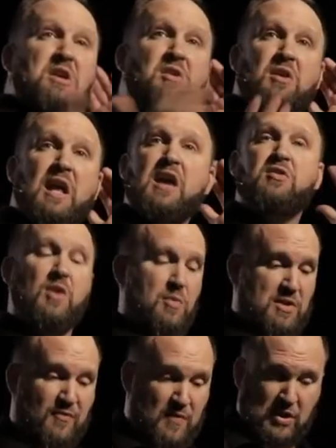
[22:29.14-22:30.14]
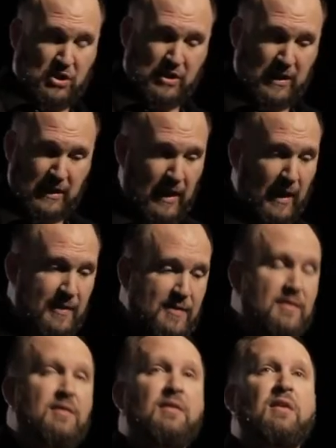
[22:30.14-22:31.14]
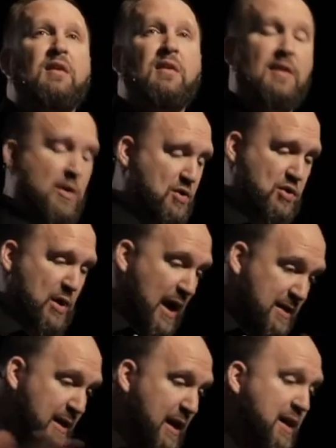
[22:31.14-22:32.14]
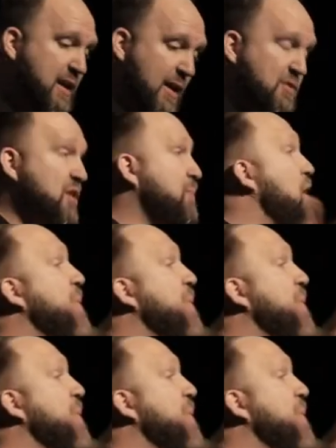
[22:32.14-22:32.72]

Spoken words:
and Andrew, it was fishing nets. That was their identity, that was their purpose,